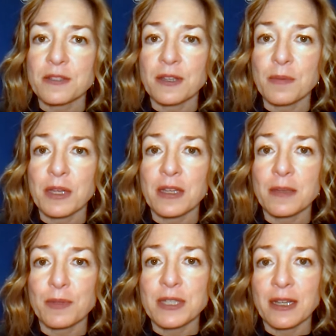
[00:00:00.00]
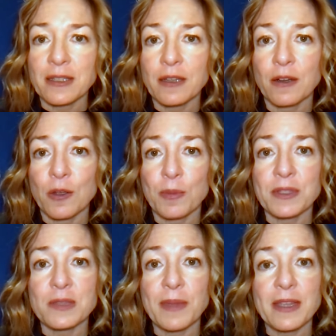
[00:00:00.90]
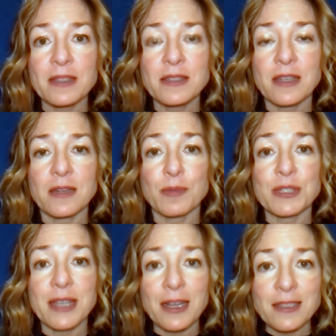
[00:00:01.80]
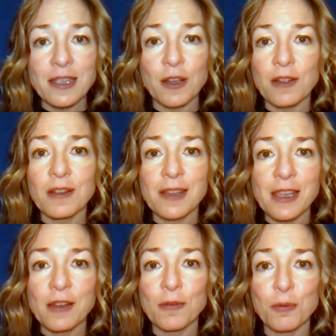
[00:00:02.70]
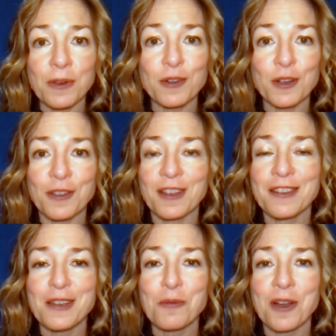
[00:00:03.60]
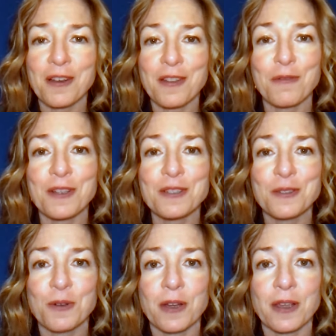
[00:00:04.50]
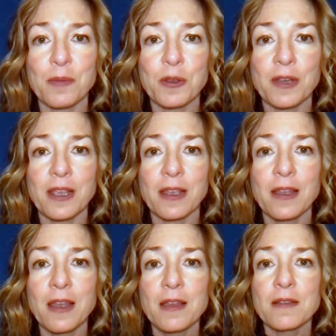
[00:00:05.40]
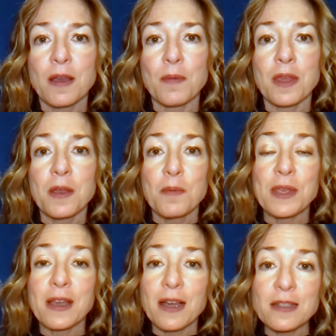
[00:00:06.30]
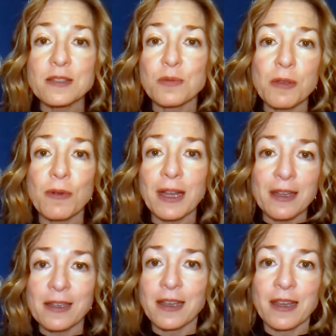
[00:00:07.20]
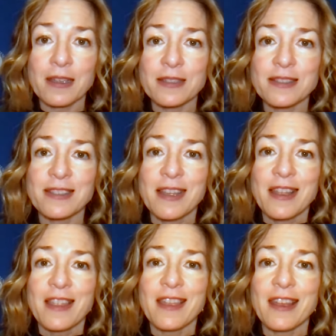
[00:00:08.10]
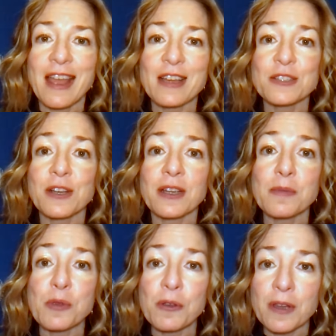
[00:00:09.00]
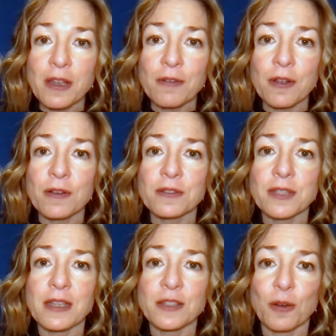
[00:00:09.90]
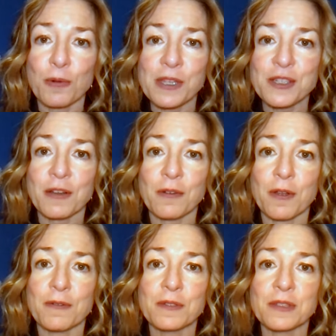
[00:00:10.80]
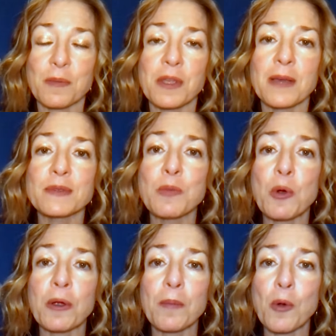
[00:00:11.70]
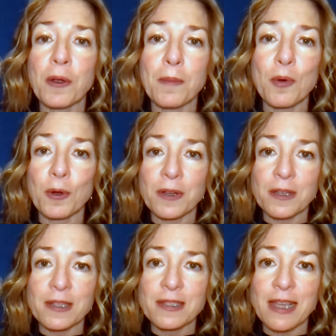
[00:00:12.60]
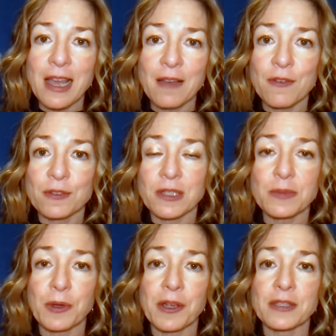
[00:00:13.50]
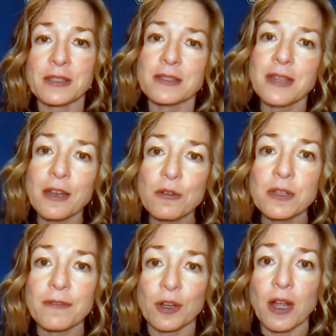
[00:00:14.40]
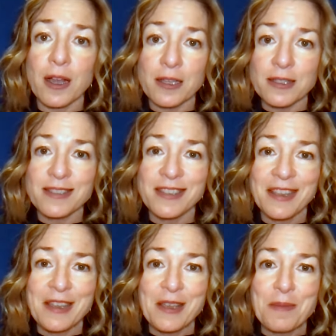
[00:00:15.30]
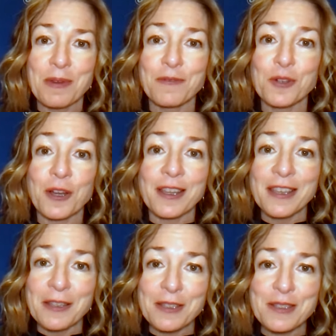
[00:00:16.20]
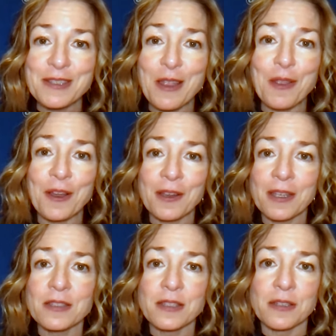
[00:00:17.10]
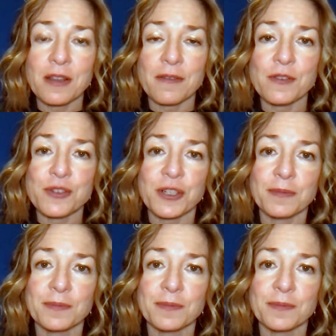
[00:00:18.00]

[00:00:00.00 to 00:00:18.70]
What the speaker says: are committed to protecting our open space and to protecting our clean river, the clean water that runs through our community, because we recognize that as our community grows, as our region grows, it becomes more and more important to have those experiences, not only for us, but for our kids and their kids into the future.